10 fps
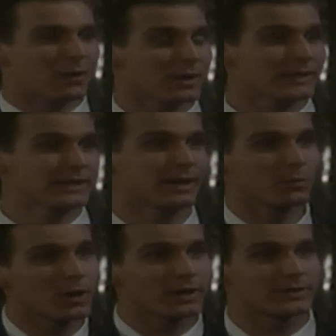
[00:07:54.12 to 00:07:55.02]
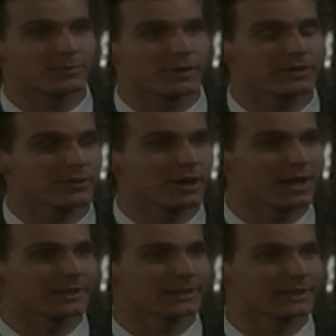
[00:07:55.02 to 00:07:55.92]
Well, it, uh, it worked.
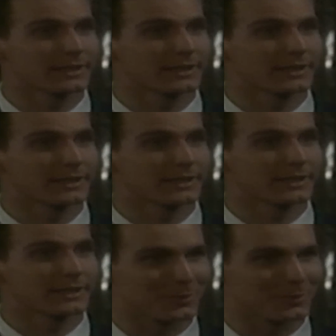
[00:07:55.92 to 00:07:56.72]
Going to Ireland after